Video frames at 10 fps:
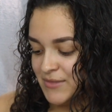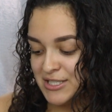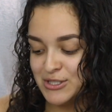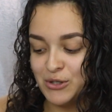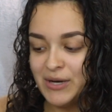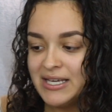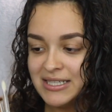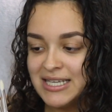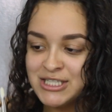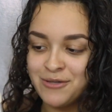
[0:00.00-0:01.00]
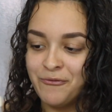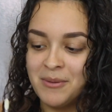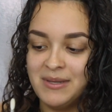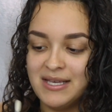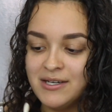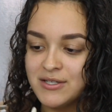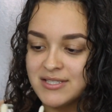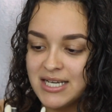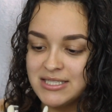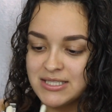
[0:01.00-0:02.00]
It's a great collection for
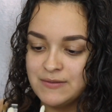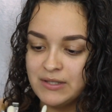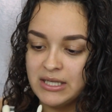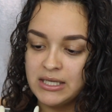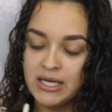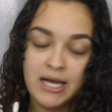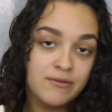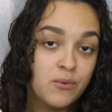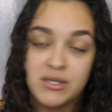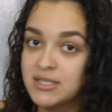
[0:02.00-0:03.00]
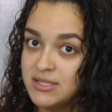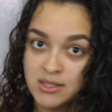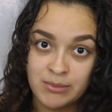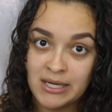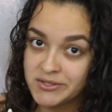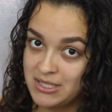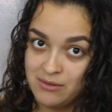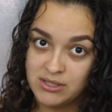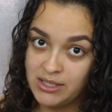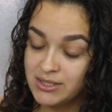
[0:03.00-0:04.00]
beginners. I just feel like everyone does their brows
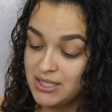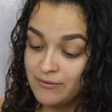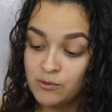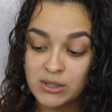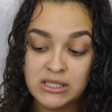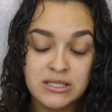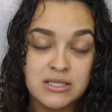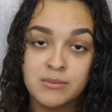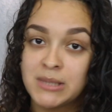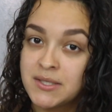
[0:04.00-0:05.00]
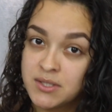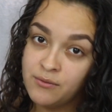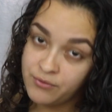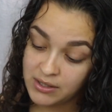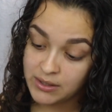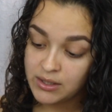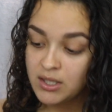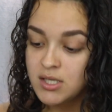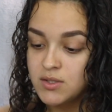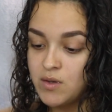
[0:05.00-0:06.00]
nowadays. Everyone needs their brows on fleek.
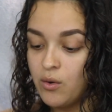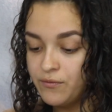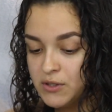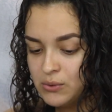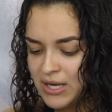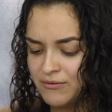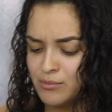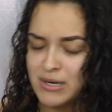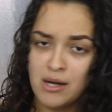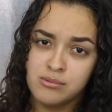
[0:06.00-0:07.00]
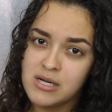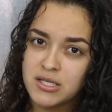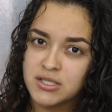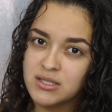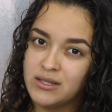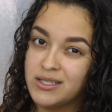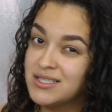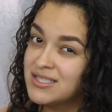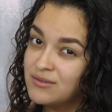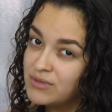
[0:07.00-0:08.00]
So if you don't have a brow brush,
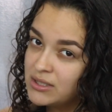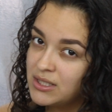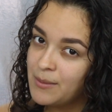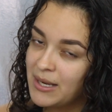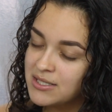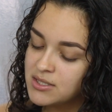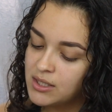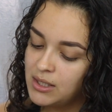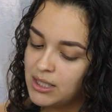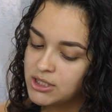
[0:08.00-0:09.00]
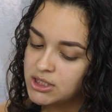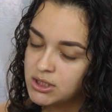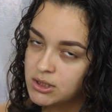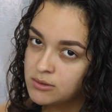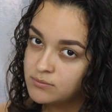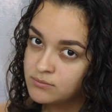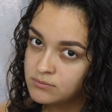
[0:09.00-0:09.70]
is it really a master collection?